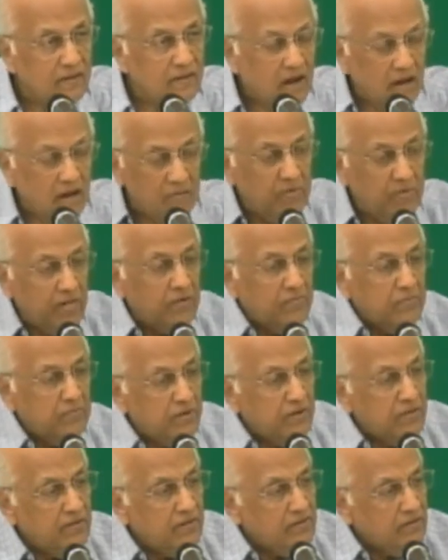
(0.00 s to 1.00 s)
I meet a
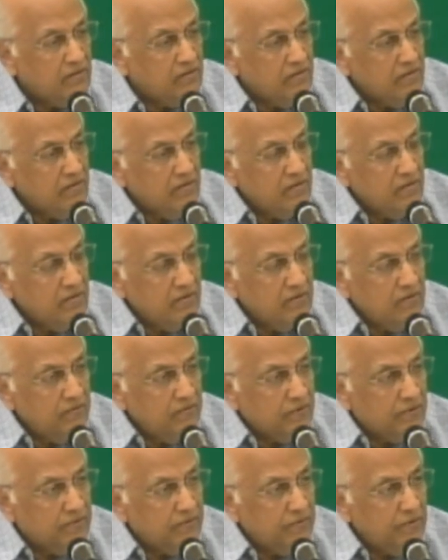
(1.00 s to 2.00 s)
brother
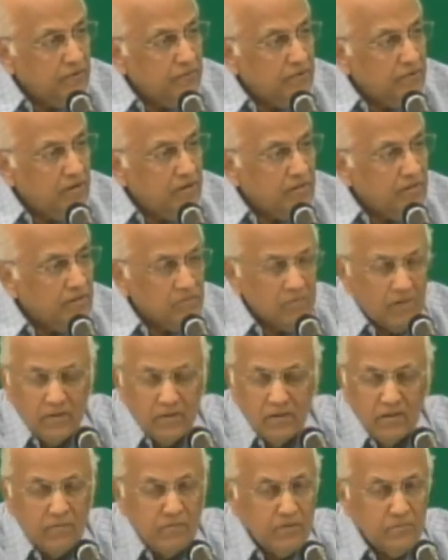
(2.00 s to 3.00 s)
for a few minutes. I'm not
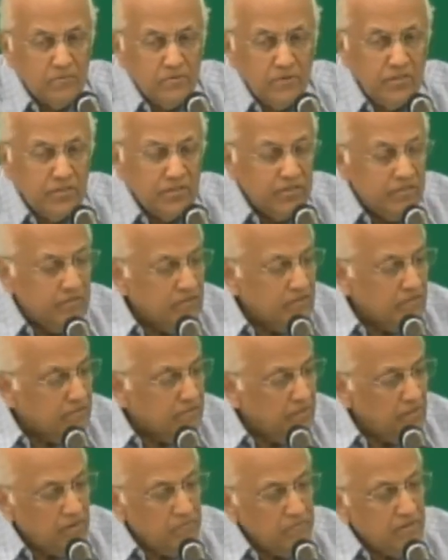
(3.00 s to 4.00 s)
talking about preaching, just
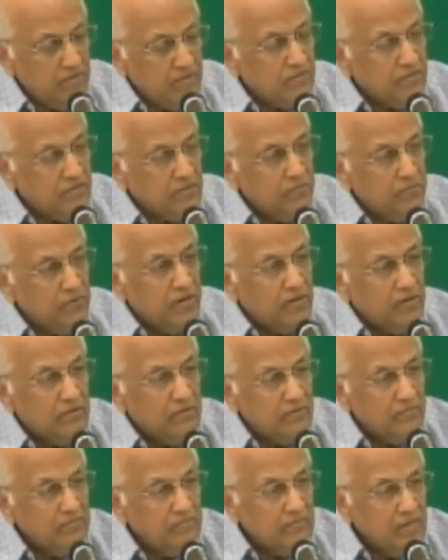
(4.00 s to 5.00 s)
meet a brother somewhere
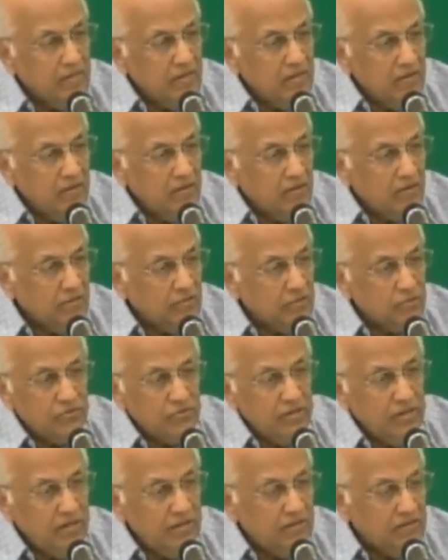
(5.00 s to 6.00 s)
on the
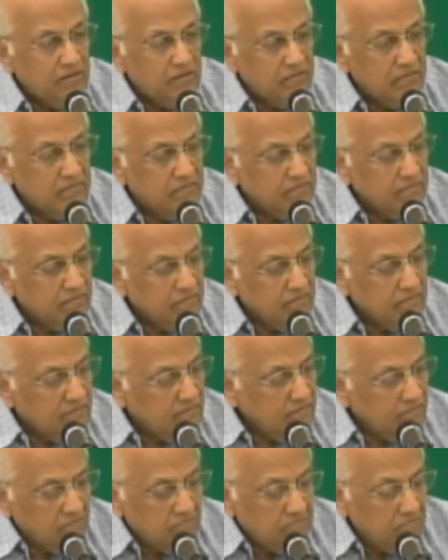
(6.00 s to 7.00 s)
street or
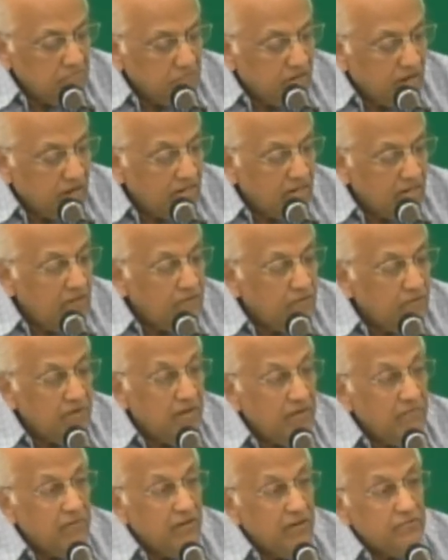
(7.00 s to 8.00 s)
when I leave him,
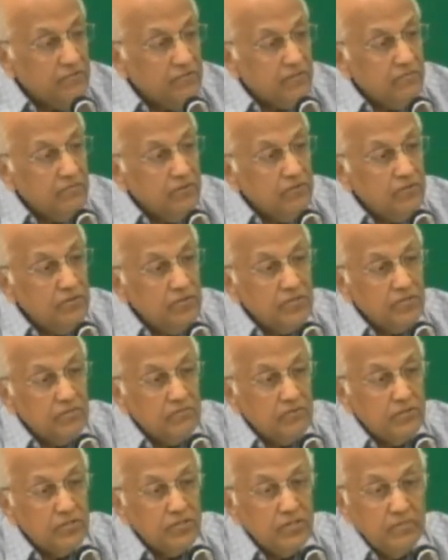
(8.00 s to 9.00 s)
I've left some goodness and
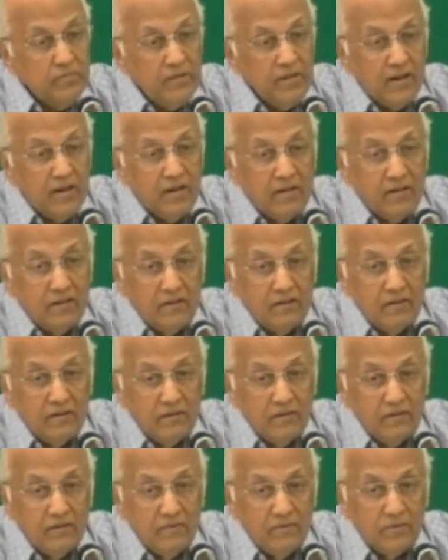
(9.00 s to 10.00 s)
mercy behind
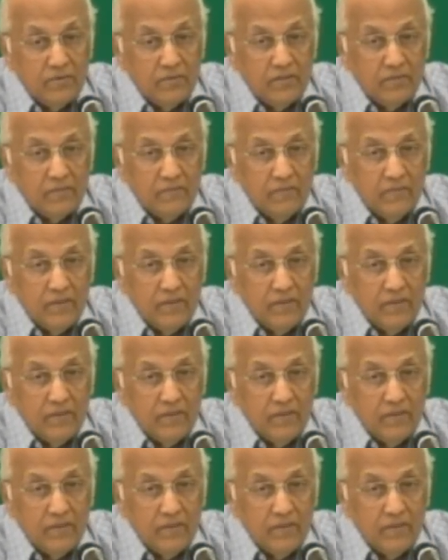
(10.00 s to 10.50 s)
with him.